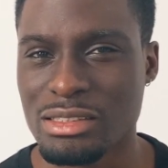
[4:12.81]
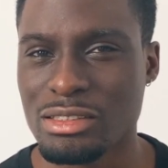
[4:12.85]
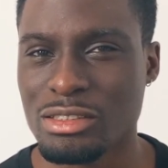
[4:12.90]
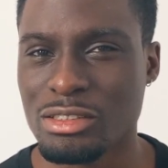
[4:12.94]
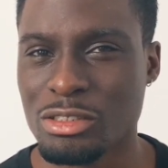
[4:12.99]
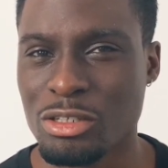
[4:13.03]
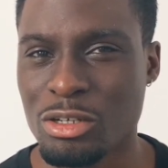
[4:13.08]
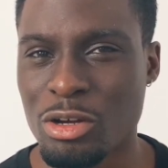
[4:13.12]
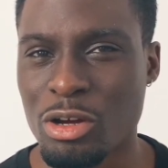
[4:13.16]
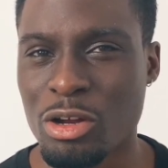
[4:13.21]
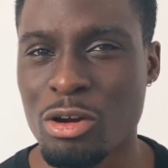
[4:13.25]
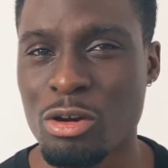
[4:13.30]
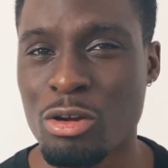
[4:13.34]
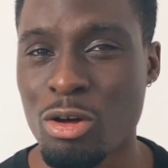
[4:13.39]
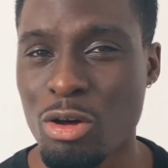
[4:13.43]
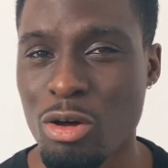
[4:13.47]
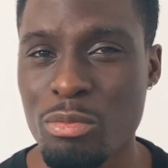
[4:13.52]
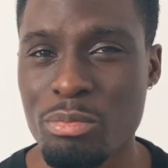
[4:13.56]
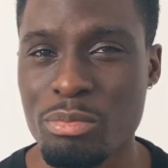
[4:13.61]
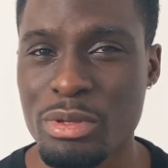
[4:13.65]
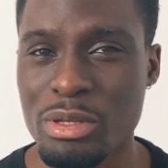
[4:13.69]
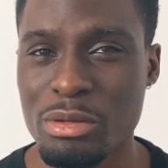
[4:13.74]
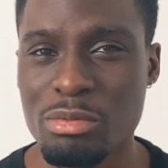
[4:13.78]
you know, a lot
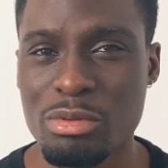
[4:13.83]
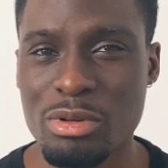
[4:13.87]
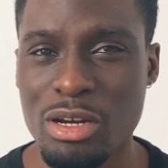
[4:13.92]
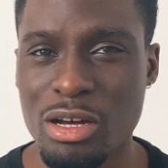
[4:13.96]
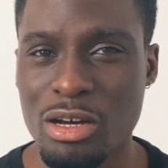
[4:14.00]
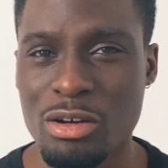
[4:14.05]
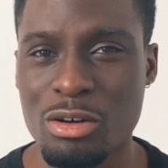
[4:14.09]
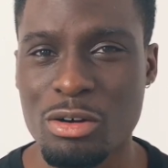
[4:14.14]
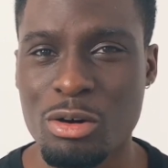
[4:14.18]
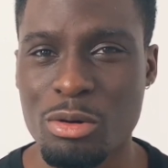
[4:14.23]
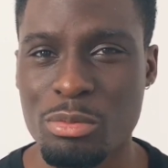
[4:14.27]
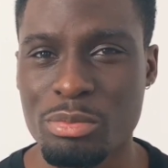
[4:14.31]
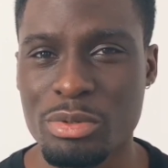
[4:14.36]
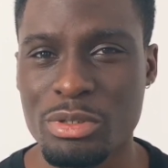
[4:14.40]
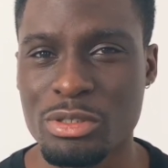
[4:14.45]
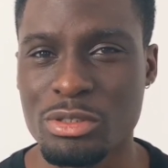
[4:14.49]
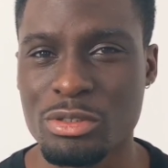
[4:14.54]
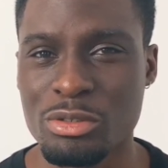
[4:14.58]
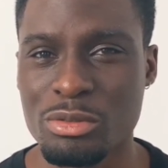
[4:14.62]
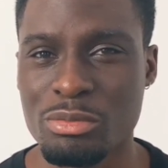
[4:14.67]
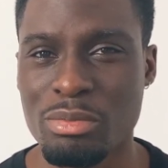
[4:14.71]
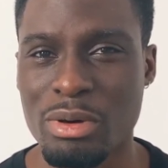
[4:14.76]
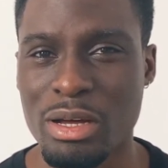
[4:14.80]
of people are copying
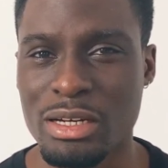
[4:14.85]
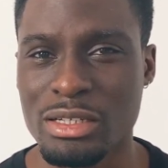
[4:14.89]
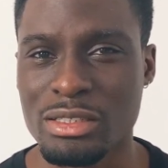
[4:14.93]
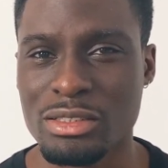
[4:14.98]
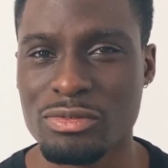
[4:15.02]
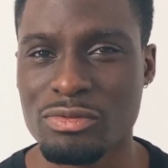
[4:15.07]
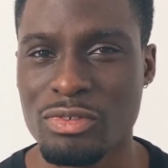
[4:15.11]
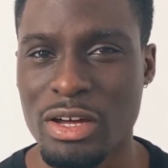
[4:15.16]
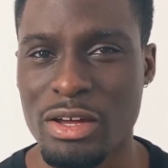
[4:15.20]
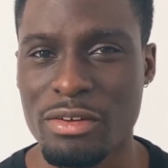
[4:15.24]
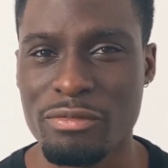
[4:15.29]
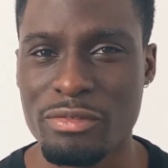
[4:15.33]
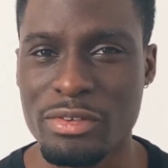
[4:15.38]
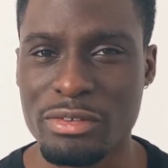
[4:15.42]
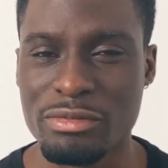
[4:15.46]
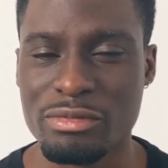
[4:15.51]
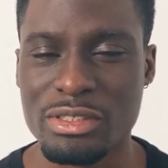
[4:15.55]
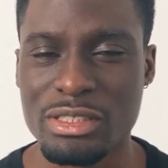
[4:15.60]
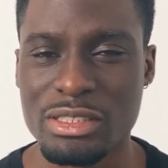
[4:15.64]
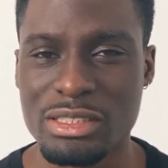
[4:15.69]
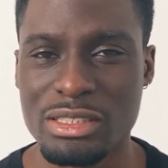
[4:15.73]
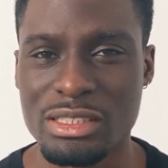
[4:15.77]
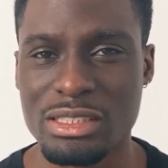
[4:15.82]
New Balance
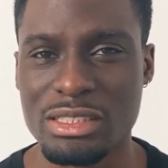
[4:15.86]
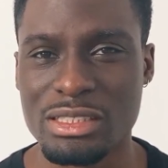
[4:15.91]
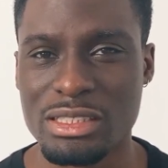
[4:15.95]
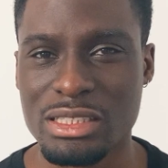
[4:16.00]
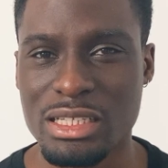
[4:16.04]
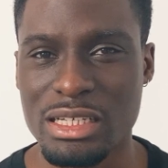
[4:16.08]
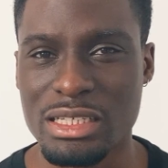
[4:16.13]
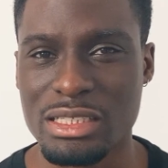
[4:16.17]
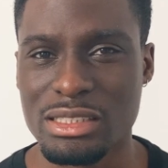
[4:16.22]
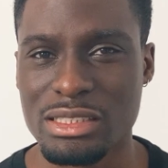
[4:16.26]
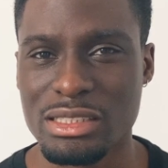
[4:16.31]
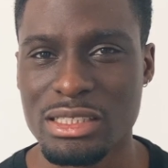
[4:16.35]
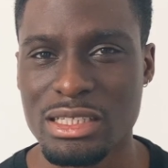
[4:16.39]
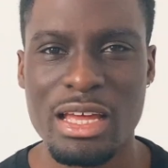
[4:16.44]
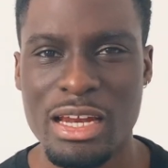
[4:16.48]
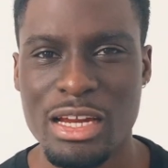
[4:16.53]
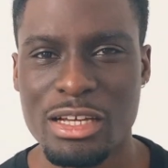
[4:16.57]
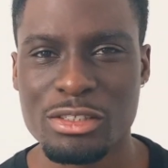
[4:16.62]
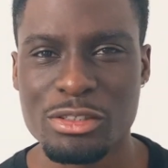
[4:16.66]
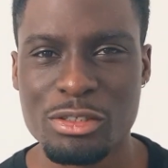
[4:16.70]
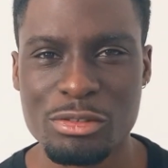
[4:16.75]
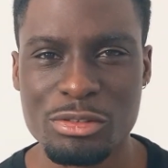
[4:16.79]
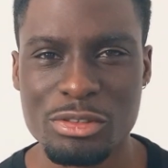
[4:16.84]
550s these days, and I
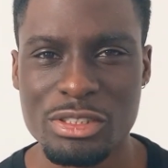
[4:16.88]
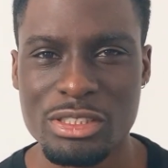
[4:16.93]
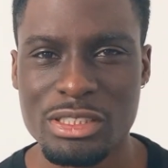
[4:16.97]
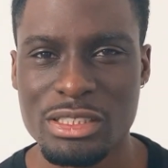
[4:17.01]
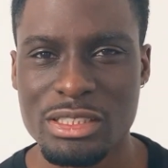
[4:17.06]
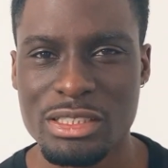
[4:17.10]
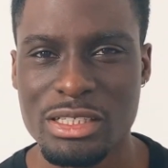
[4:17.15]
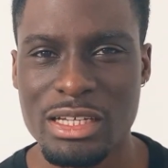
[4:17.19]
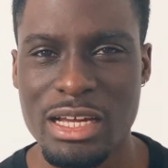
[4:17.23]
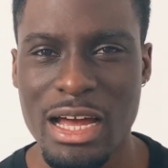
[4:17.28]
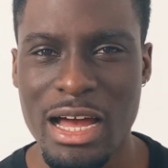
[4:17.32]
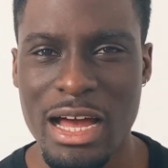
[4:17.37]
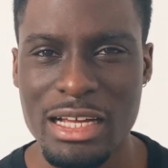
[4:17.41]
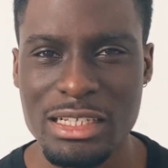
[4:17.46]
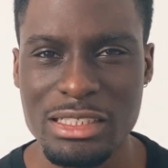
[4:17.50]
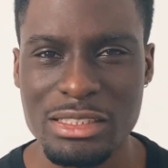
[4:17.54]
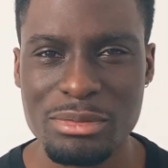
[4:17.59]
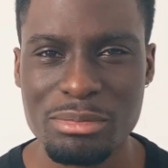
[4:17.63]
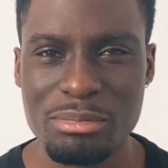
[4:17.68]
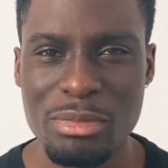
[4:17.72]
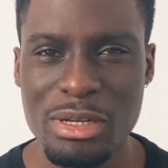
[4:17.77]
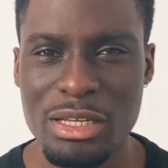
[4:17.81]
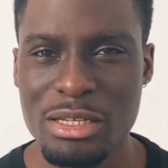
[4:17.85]
don't see
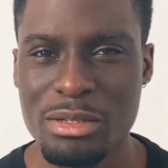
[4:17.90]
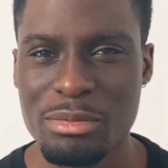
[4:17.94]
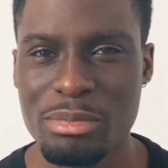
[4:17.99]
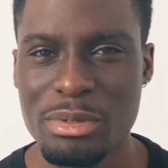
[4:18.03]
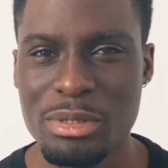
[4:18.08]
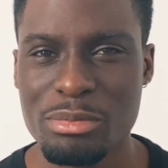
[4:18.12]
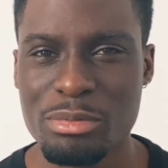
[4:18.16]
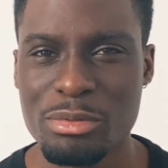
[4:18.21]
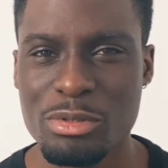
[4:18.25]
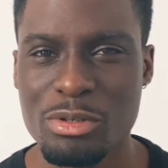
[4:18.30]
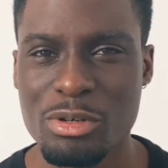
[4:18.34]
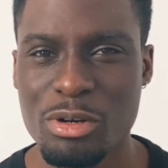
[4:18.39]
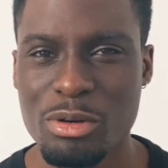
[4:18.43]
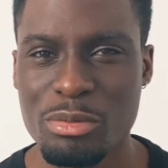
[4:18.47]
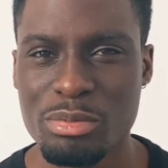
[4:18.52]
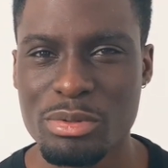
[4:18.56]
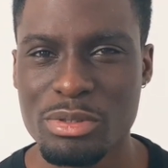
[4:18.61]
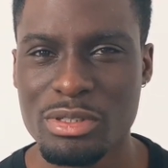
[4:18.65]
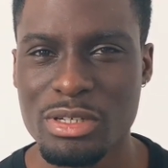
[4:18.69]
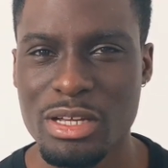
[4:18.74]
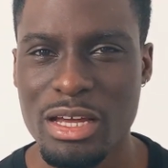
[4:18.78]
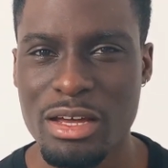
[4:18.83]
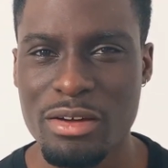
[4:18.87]
as many people
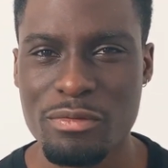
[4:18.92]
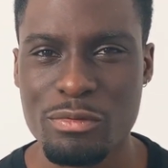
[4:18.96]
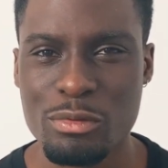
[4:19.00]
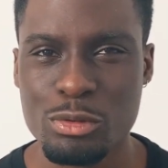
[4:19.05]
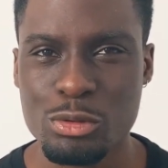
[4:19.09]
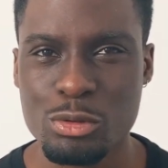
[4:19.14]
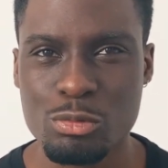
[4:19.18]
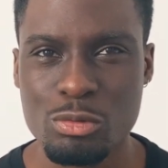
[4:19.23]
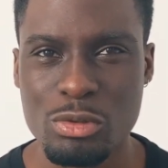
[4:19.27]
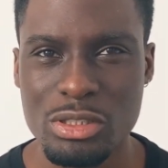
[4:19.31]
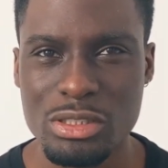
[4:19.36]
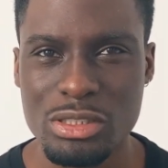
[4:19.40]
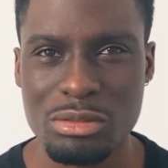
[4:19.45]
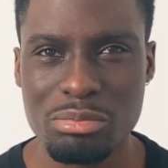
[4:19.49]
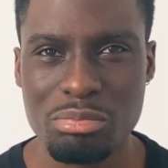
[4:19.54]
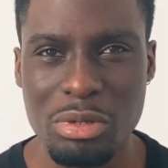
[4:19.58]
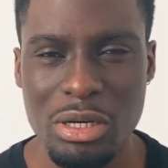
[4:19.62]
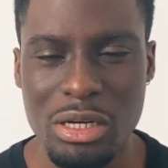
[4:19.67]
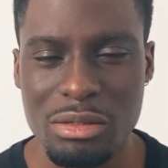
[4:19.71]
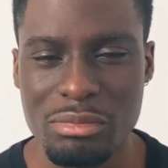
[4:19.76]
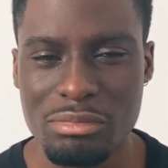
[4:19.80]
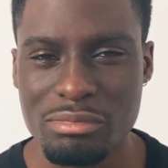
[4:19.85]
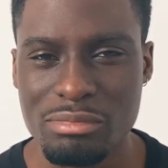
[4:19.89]
copying Air Force Ones,
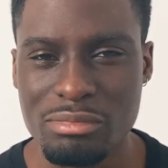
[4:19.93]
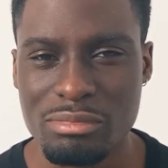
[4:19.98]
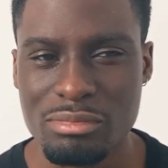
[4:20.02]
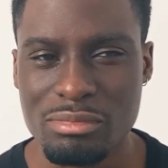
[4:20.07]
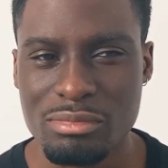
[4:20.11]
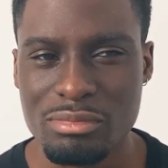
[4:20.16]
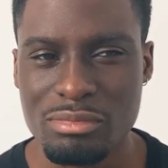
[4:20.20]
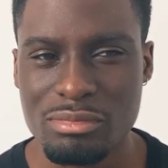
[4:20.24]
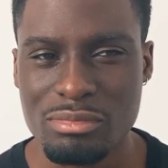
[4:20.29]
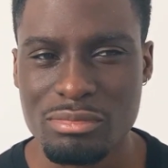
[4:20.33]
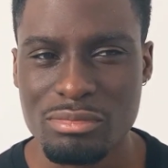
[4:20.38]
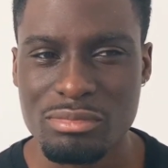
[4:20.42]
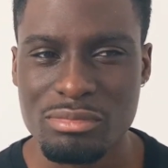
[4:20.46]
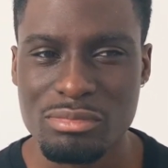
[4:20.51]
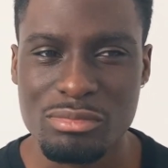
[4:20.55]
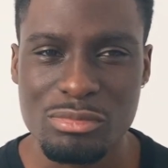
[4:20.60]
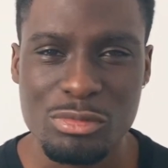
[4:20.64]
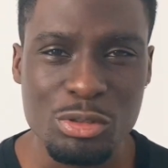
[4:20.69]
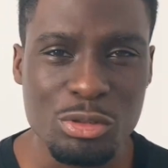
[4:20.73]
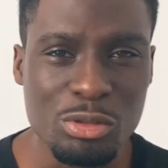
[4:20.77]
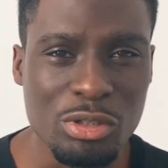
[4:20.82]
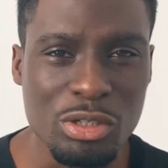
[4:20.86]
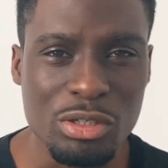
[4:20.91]
but
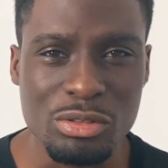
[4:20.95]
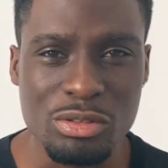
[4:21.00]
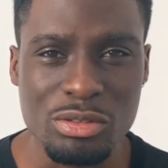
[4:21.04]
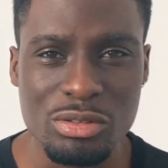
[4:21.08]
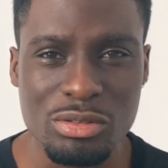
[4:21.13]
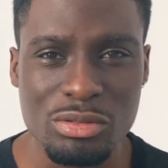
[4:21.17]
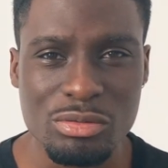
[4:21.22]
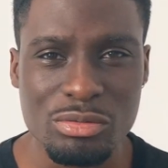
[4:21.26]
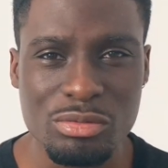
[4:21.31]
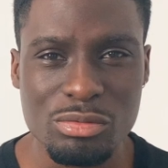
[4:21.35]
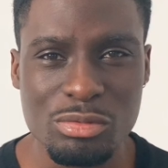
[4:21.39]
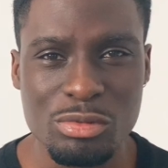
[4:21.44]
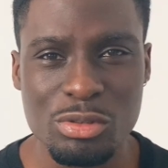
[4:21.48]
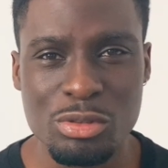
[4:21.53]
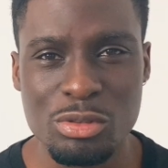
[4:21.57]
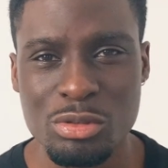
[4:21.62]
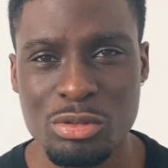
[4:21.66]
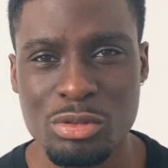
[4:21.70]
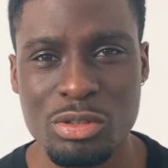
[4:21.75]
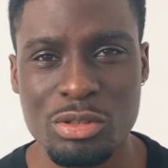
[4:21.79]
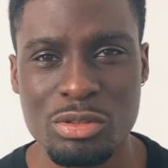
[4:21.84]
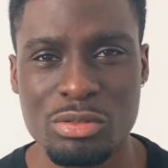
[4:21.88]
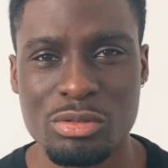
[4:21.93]
who knows?
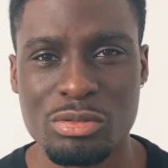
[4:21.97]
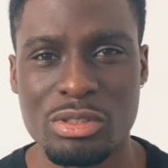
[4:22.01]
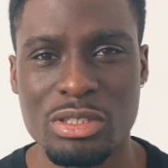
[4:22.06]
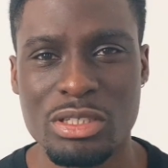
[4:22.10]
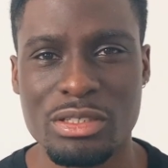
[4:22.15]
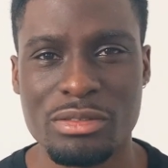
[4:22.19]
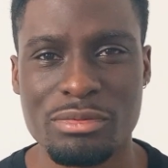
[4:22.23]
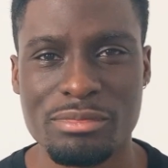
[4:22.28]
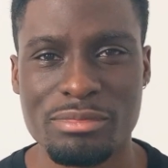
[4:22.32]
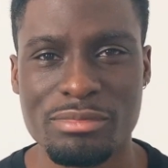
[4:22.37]
Who knows really?